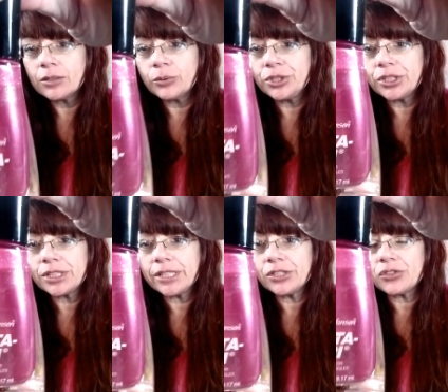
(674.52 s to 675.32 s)
which
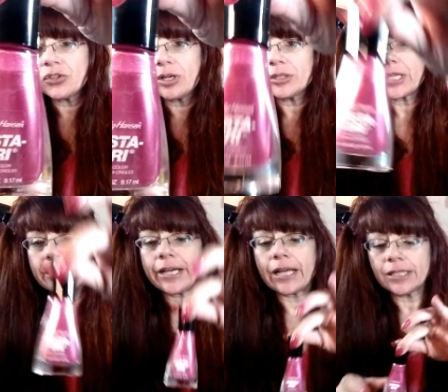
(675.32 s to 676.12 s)
is the Insta-Dry
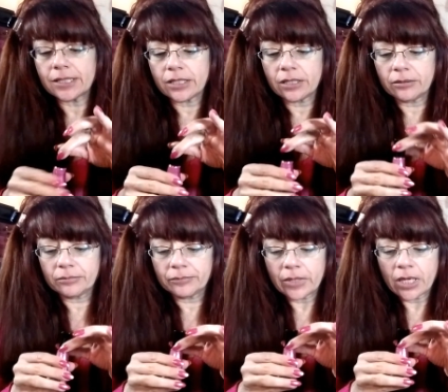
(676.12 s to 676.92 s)
Sally Hansen
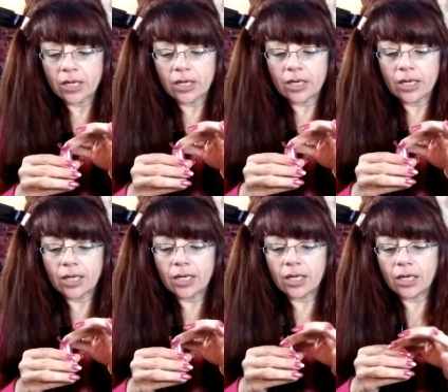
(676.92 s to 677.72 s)

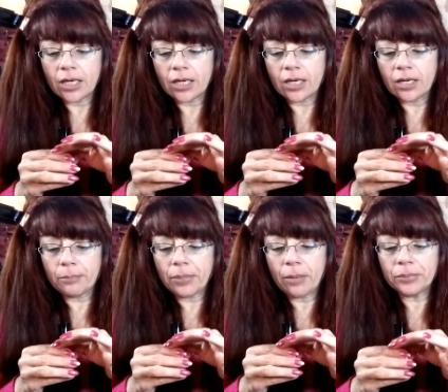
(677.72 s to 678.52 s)

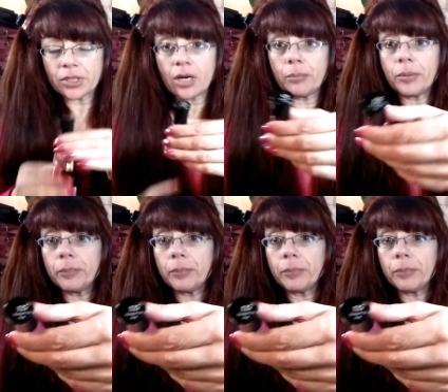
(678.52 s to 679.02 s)
Pumped Up